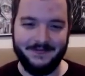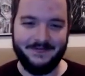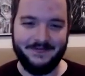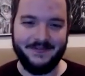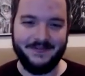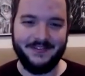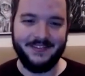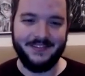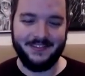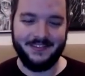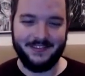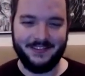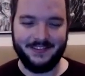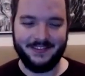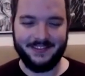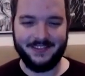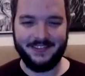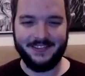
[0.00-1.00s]

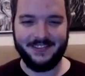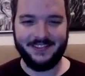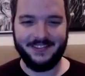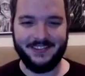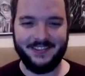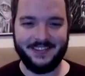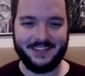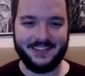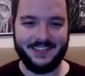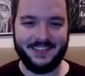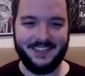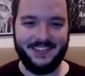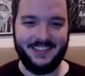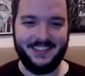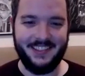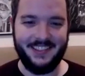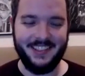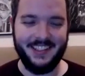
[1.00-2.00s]

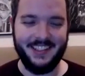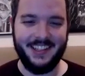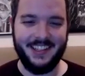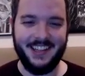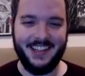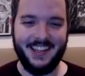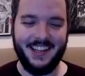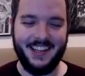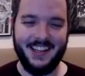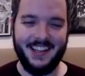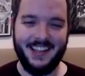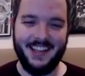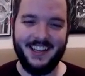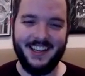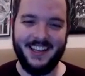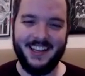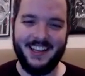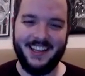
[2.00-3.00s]

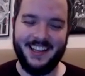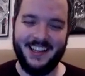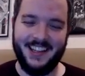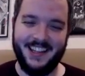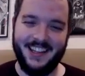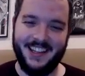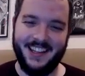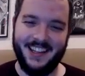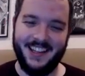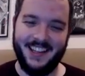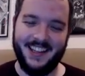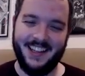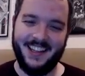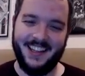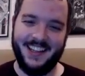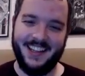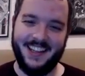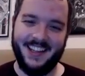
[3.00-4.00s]

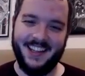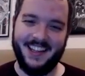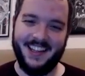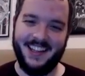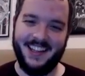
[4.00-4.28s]
No words are spoken by the person on screen.